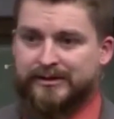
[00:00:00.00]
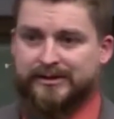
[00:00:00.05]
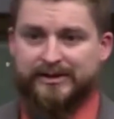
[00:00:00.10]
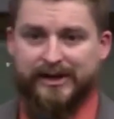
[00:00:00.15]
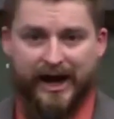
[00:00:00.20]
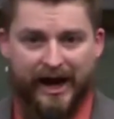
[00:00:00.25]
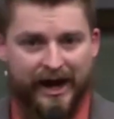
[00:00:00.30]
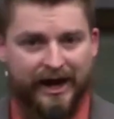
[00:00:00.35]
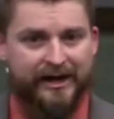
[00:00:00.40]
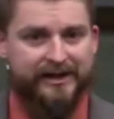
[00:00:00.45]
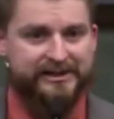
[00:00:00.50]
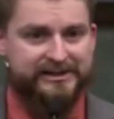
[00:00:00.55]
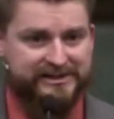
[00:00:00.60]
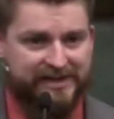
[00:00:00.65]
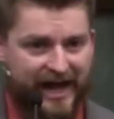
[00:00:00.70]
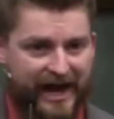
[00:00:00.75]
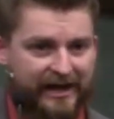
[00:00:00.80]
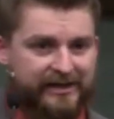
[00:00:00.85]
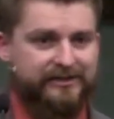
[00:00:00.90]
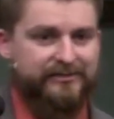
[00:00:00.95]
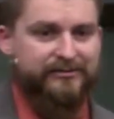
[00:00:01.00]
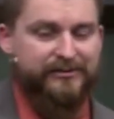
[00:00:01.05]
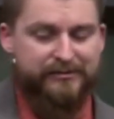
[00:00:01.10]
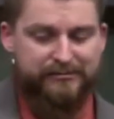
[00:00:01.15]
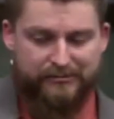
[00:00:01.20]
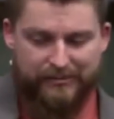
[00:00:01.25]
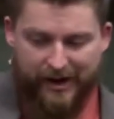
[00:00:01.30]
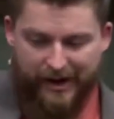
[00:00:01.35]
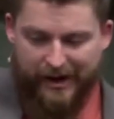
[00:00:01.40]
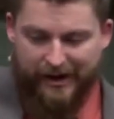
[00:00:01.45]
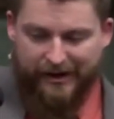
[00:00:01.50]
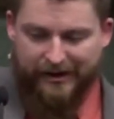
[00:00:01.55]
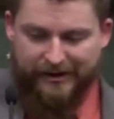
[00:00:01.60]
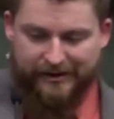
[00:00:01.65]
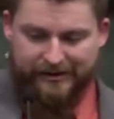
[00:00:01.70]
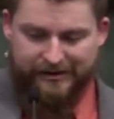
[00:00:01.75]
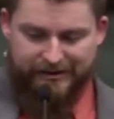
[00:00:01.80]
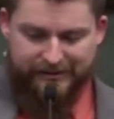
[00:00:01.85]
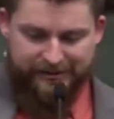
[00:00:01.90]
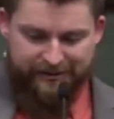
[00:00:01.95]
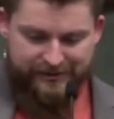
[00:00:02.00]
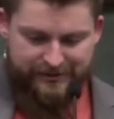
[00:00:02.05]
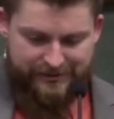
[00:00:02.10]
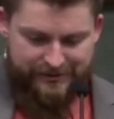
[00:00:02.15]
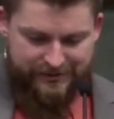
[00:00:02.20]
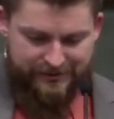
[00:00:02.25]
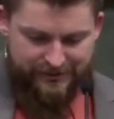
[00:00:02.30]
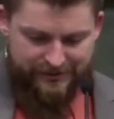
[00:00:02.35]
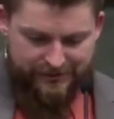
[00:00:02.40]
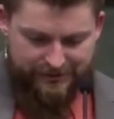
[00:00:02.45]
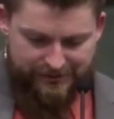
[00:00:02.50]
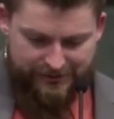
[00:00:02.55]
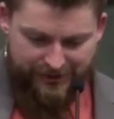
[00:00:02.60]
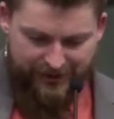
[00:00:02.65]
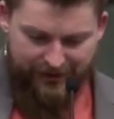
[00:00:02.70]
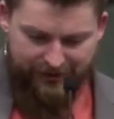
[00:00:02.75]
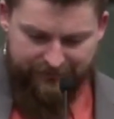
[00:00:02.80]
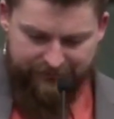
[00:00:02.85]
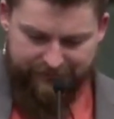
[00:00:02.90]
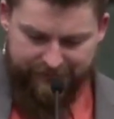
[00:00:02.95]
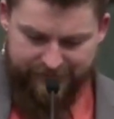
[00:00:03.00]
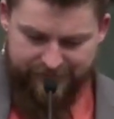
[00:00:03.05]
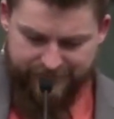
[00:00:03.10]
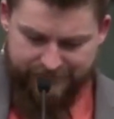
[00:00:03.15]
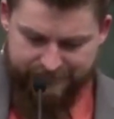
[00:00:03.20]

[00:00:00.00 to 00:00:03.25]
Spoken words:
God is active in my life.